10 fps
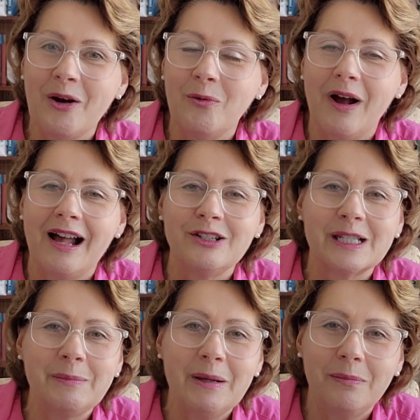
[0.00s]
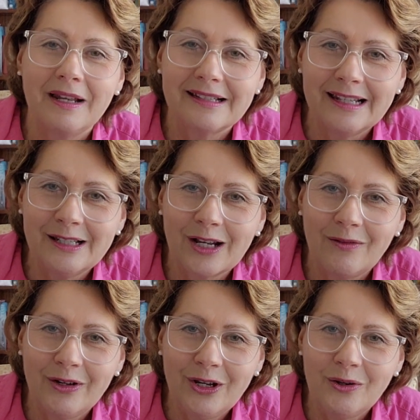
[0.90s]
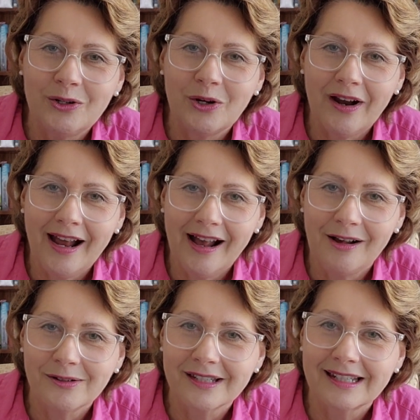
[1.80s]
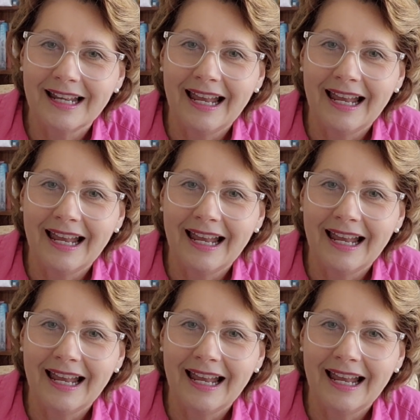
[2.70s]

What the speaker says: well, I just speak blessings over you and your house,